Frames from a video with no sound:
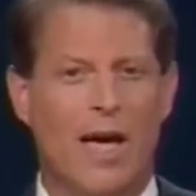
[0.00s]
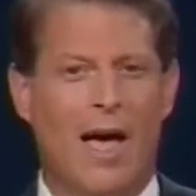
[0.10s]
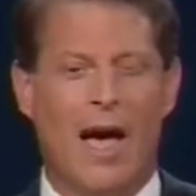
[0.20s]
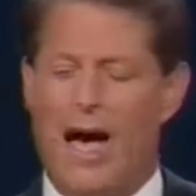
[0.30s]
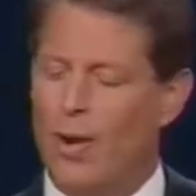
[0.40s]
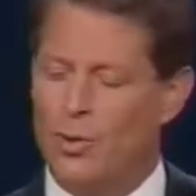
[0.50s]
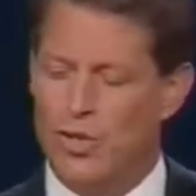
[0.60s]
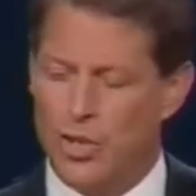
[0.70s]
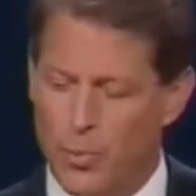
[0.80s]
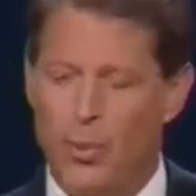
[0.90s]
I was
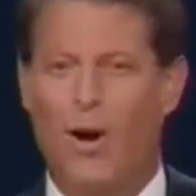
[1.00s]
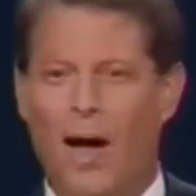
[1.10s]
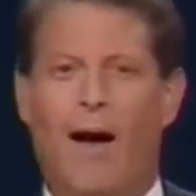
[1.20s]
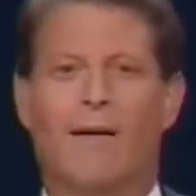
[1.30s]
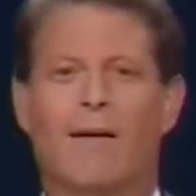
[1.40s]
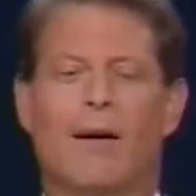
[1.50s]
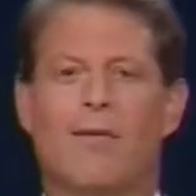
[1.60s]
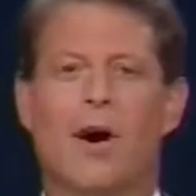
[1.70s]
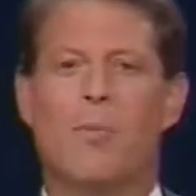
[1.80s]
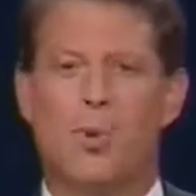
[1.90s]
so proud of
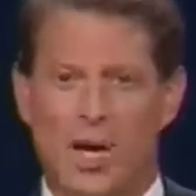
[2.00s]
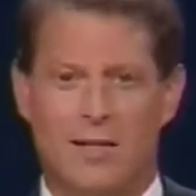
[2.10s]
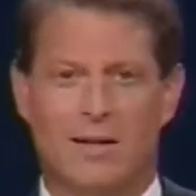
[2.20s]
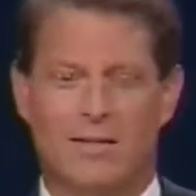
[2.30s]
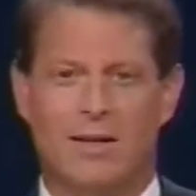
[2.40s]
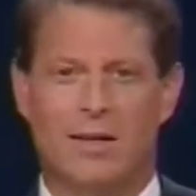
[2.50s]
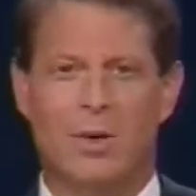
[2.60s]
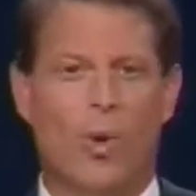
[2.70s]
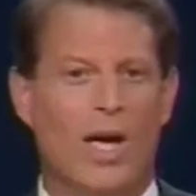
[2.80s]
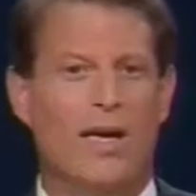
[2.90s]
our president in the
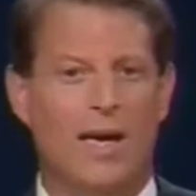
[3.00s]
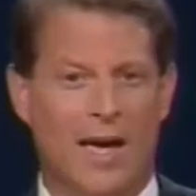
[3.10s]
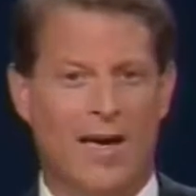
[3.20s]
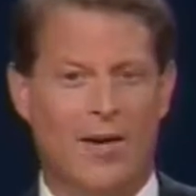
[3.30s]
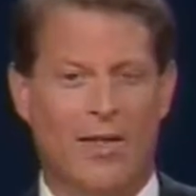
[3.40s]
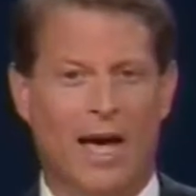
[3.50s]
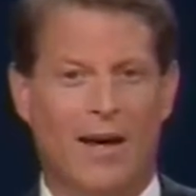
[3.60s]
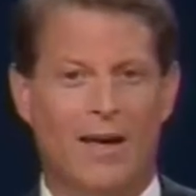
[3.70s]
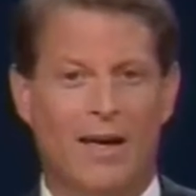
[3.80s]
way he handled that.